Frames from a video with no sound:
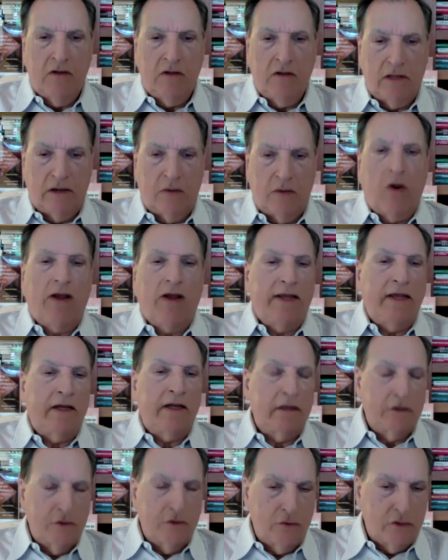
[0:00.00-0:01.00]
Like, why can't
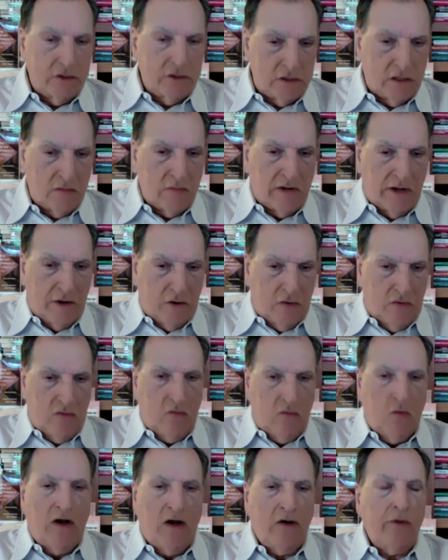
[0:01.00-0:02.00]
I do this on my own?
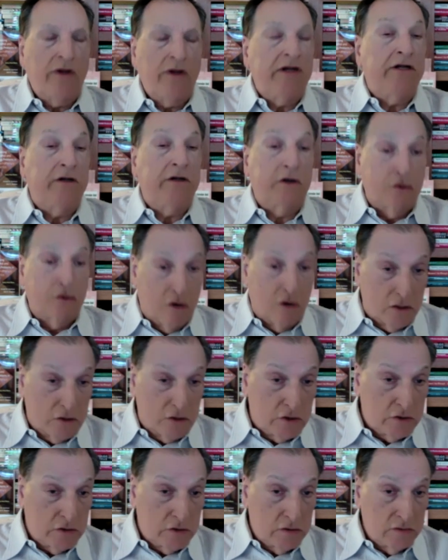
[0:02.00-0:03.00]
Why do I need a
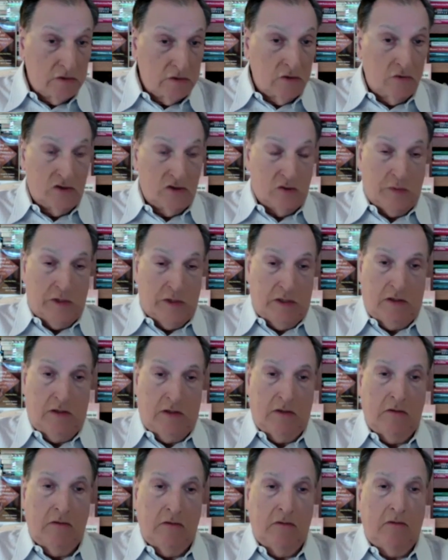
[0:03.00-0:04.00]
crutch, so to speak?
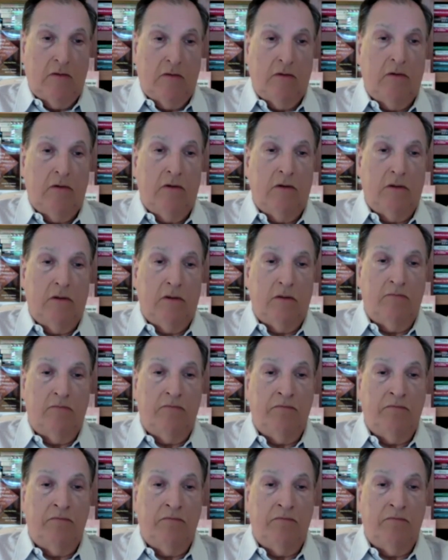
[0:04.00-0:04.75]
Um,